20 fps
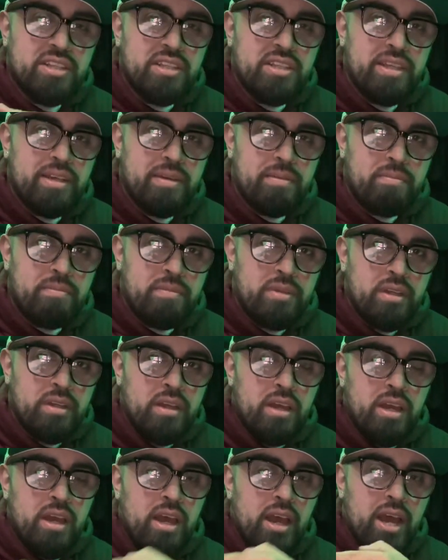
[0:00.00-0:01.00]
them
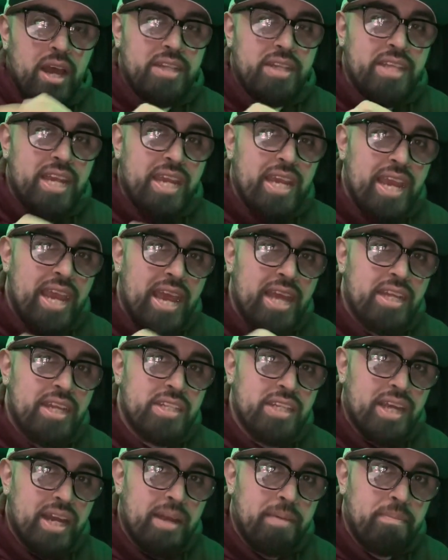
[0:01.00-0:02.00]
a day ahead of
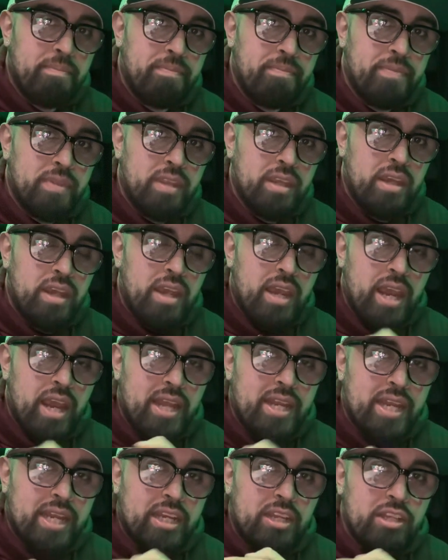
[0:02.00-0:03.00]
time
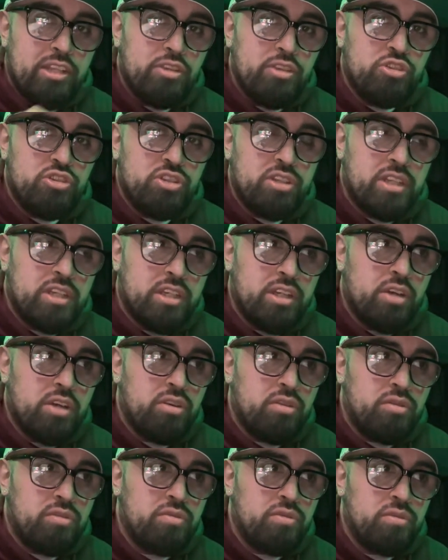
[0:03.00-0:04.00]
and I can usually
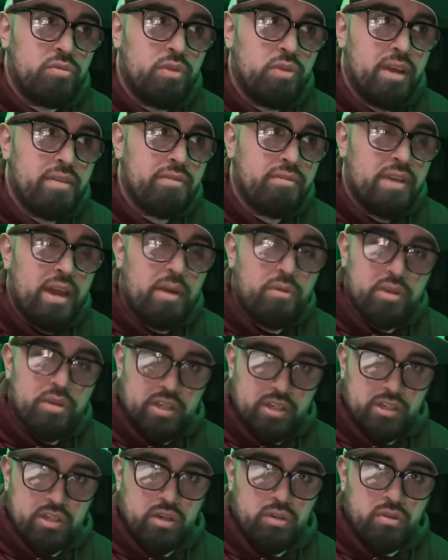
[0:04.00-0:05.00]
go wherever I want to
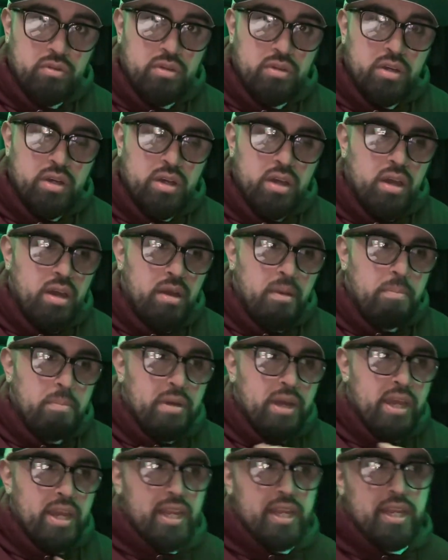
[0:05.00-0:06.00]
go.
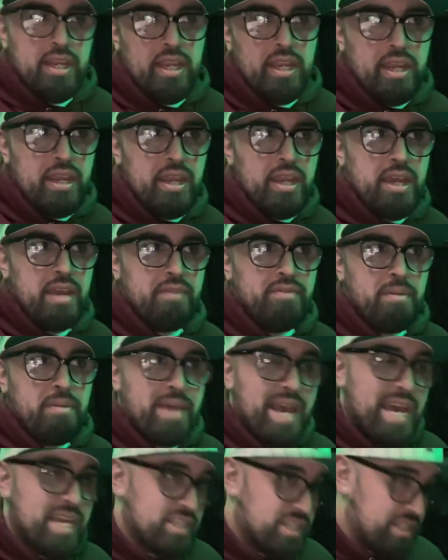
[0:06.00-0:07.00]
But if I'm
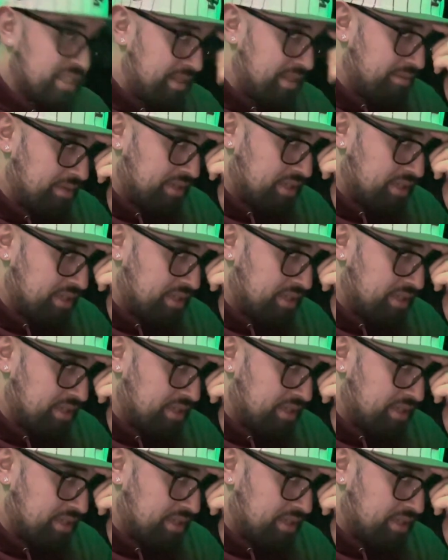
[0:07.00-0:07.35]
asking them the